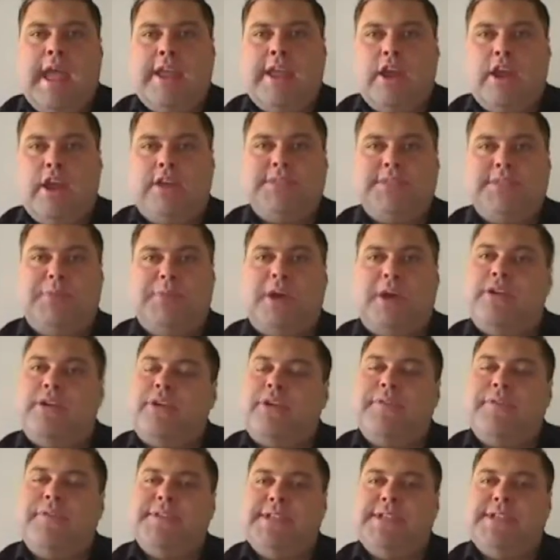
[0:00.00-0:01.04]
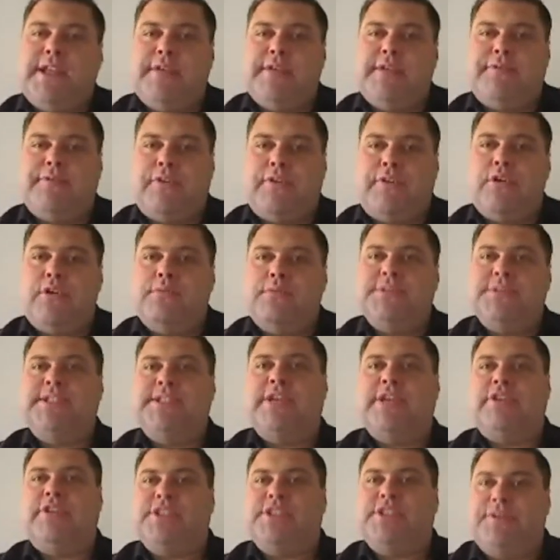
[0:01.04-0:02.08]
Hey guys, Michael Griffiths here from
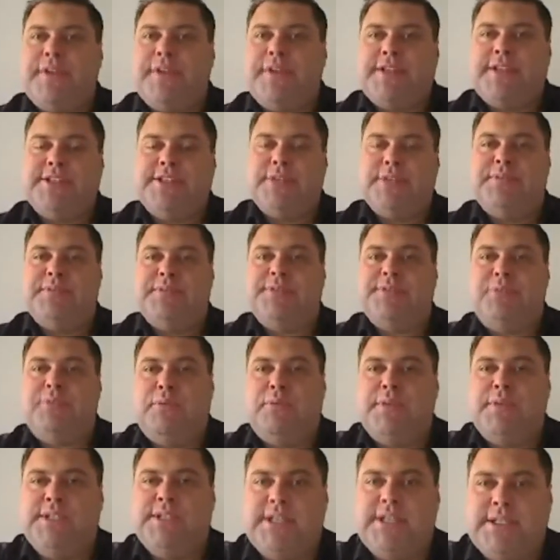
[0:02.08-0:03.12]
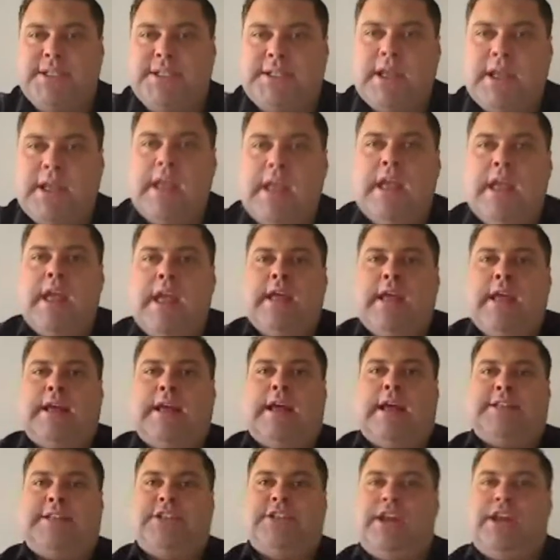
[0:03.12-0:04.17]
Secrets of a Super Small Business.
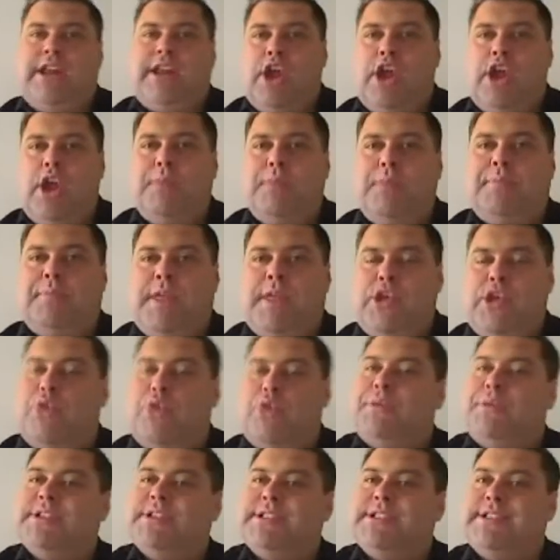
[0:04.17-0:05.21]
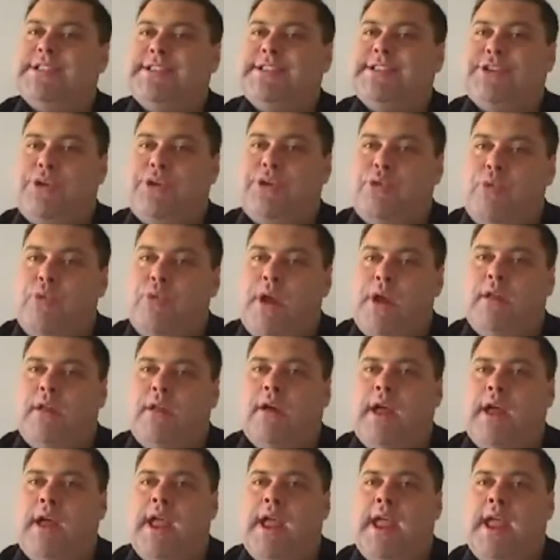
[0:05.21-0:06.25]
Certainly hope that your business is doing
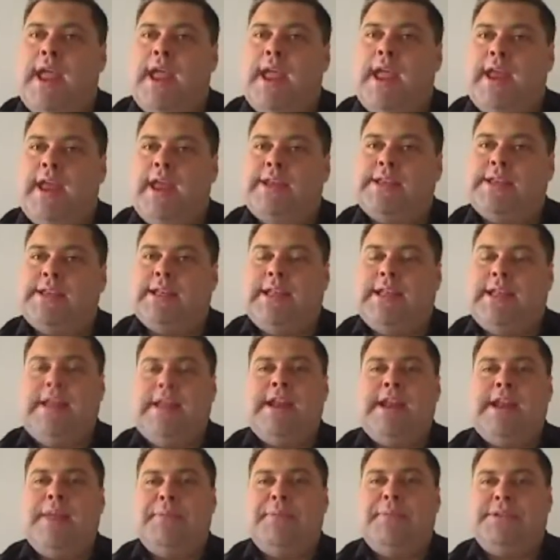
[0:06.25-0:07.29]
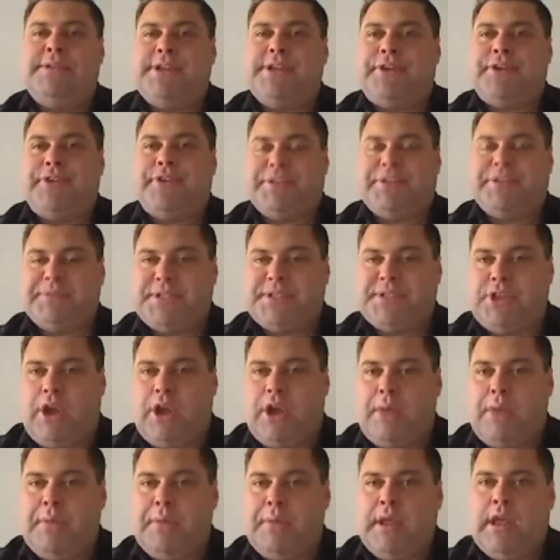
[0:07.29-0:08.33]
well, and leading up into Christmas
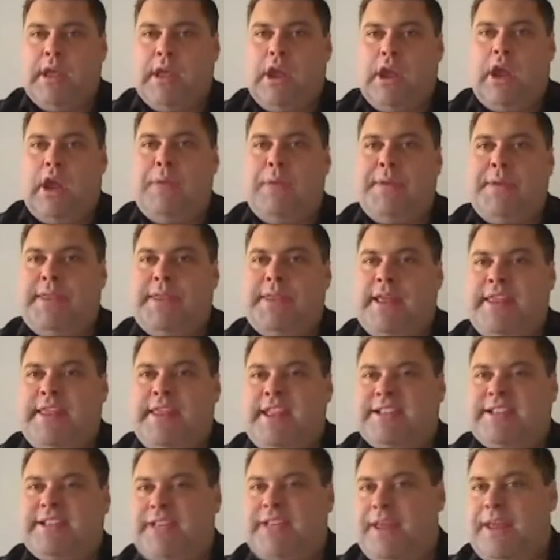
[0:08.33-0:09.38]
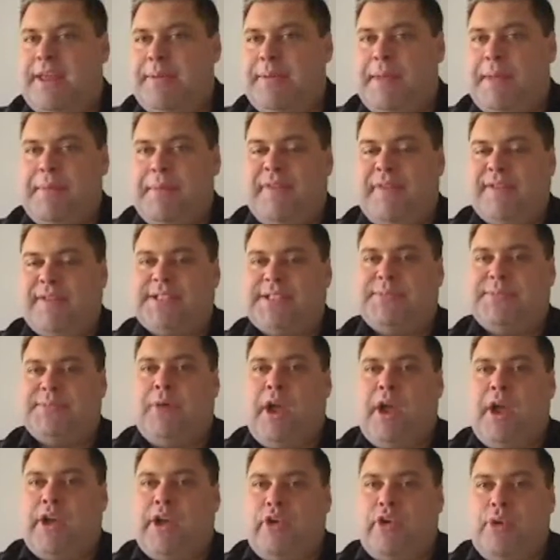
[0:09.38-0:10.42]
time, hoping that there's going to be a bit of a
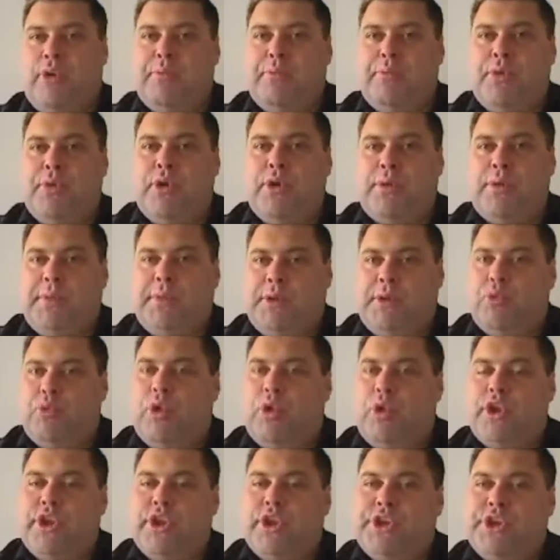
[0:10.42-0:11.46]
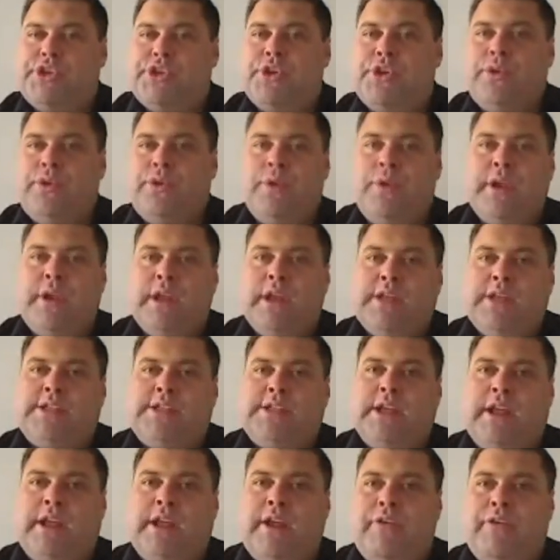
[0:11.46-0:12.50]
spike or a boom in what you do
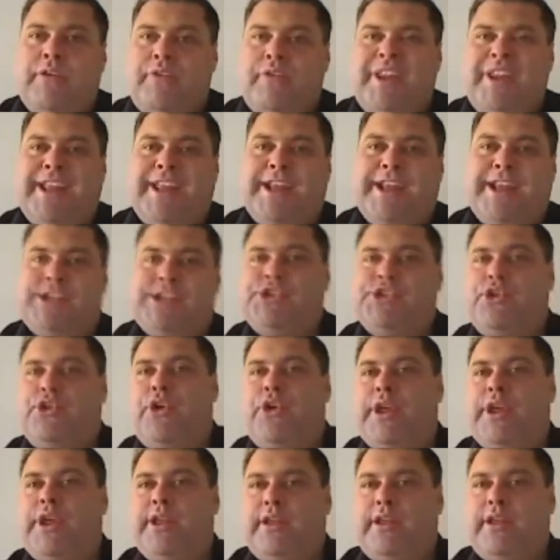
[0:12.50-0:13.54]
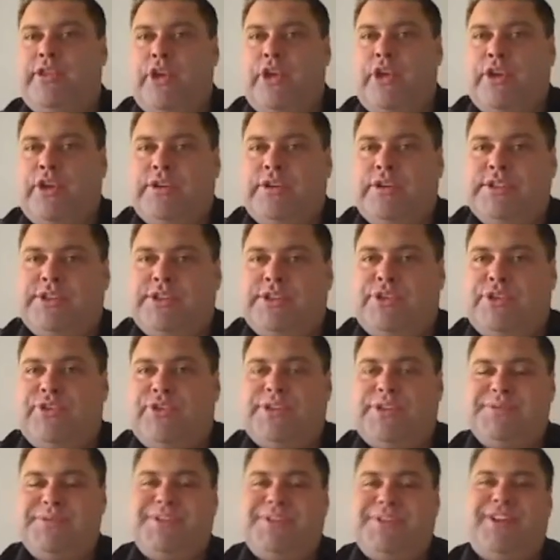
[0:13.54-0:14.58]
to really enjoy those
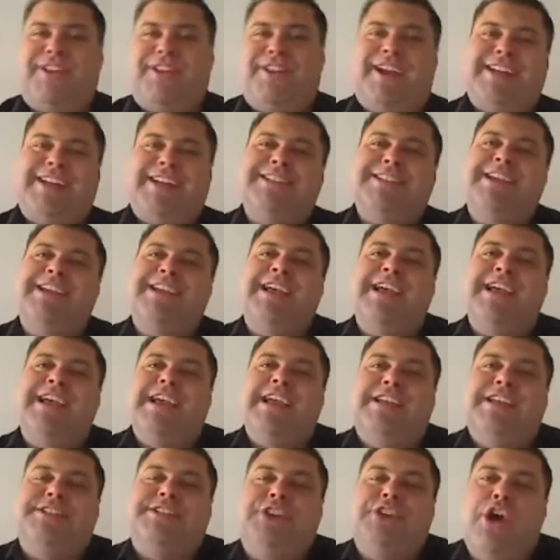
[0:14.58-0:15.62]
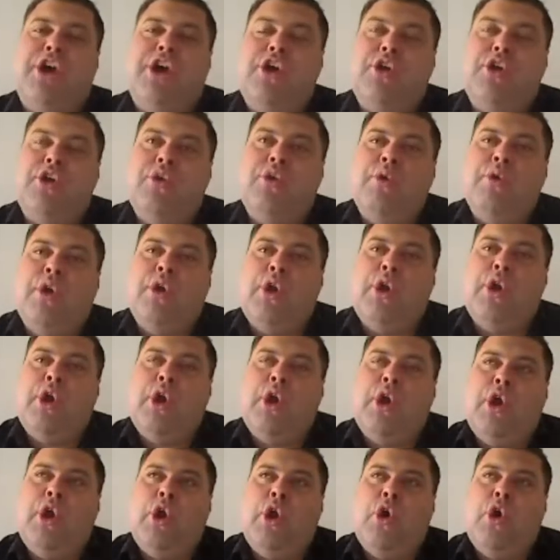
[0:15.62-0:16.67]
Christmas holidays. So
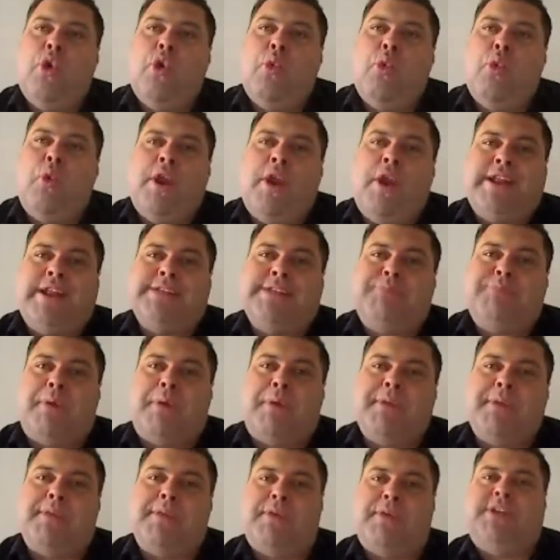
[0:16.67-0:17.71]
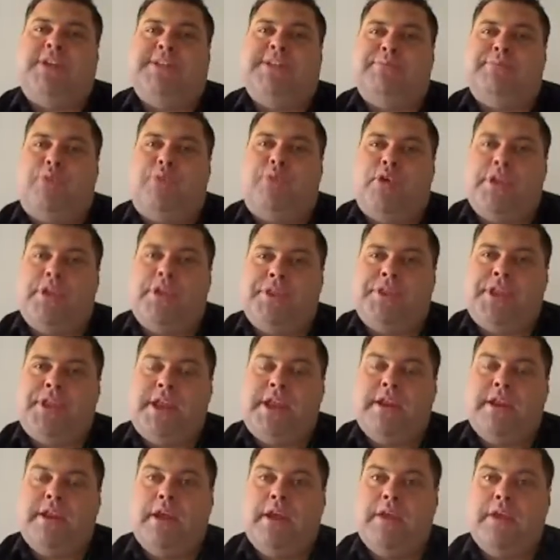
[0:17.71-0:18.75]
what is probably the most important
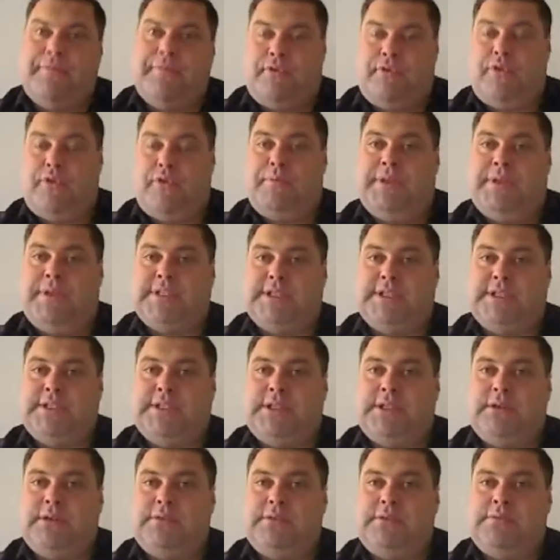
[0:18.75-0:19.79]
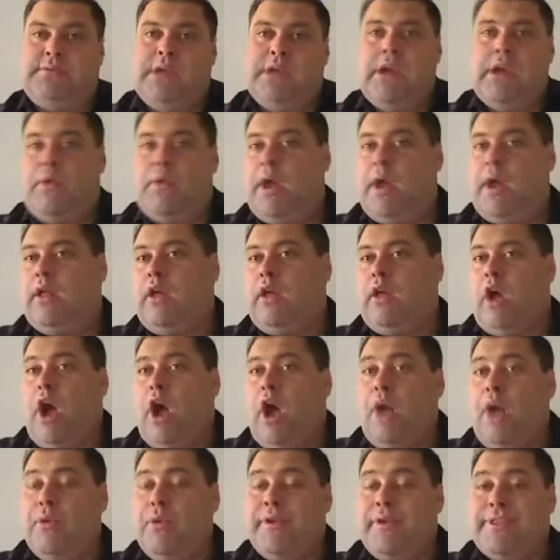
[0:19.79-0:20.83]
thing for a business? Well,
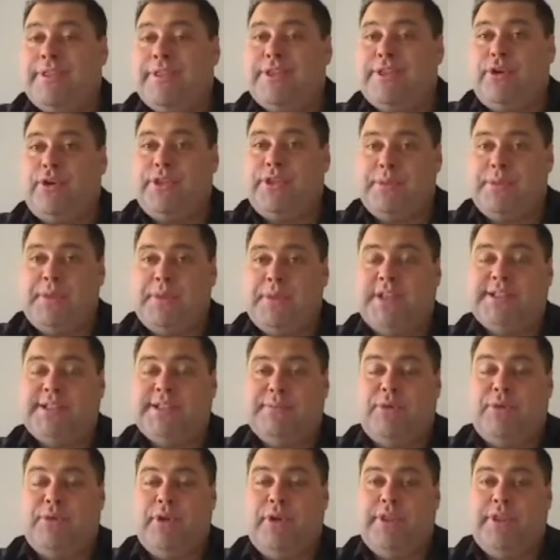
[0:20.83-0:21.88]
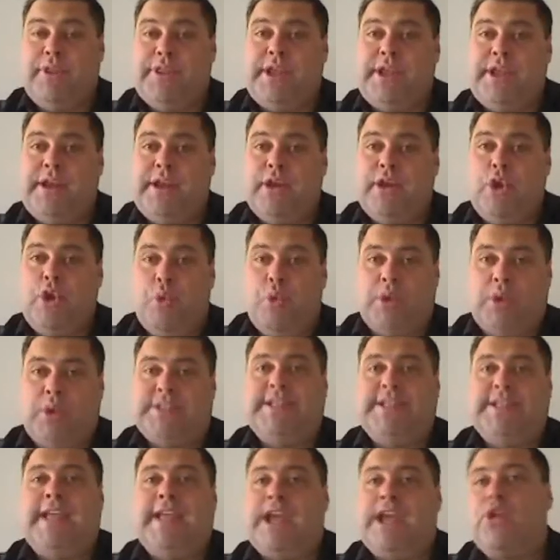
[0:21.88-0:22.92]
I would have thought the most important thing
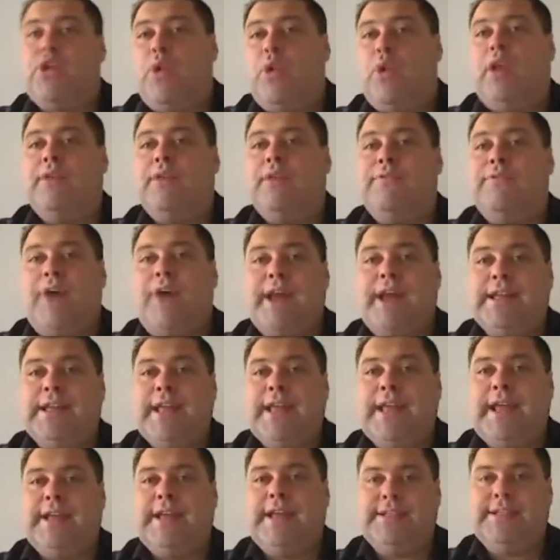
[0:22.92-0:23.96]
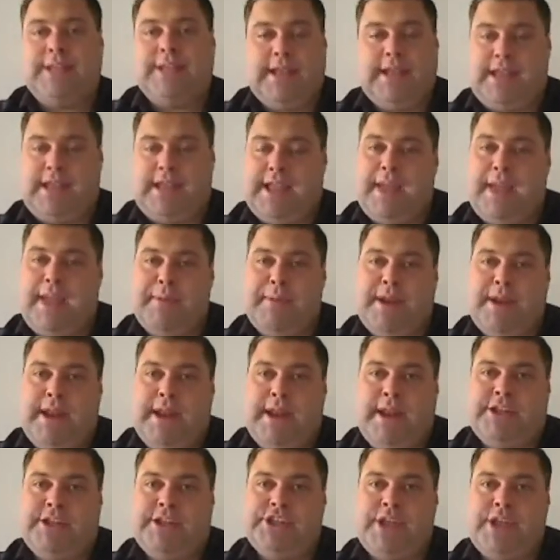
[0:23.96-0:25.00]
was to get qualified leads coming
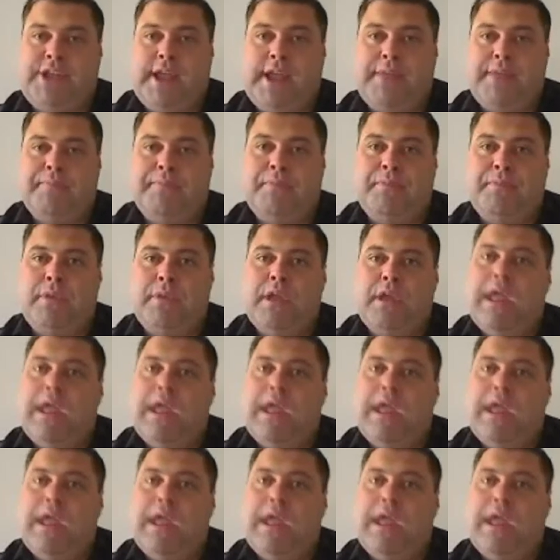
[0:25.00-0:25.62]
in each day.